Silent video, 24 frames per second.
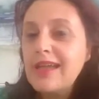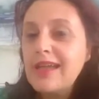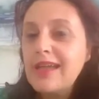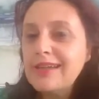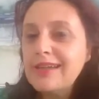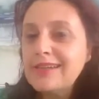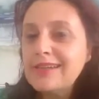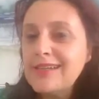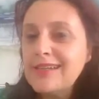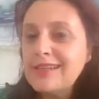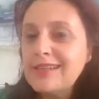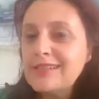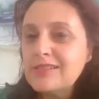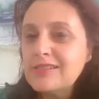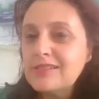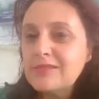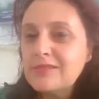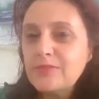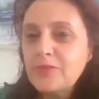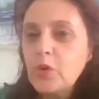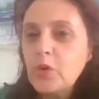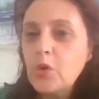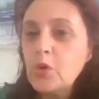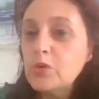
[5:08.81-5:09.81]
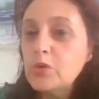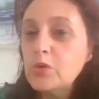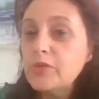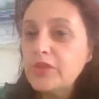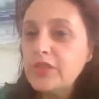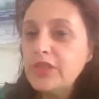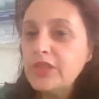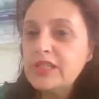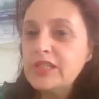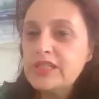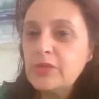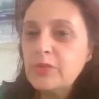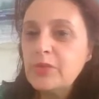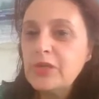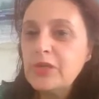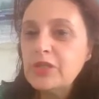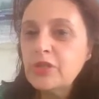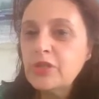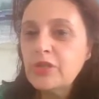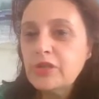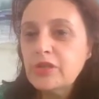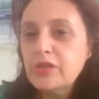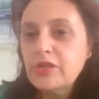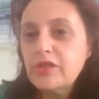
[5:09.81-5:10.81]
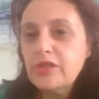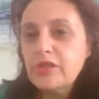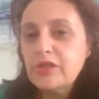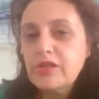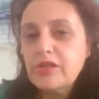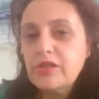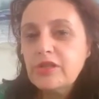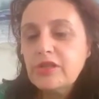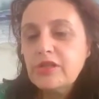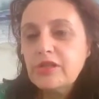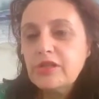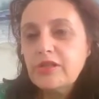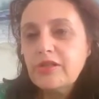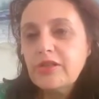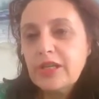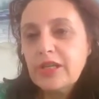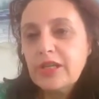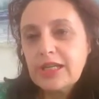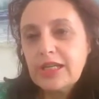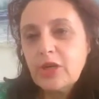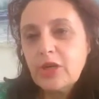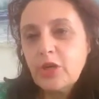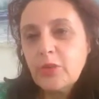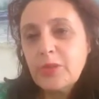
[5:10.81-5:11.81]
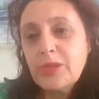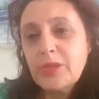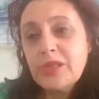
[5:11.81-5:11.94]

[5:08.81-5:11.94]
and add all of the things that we know that can help.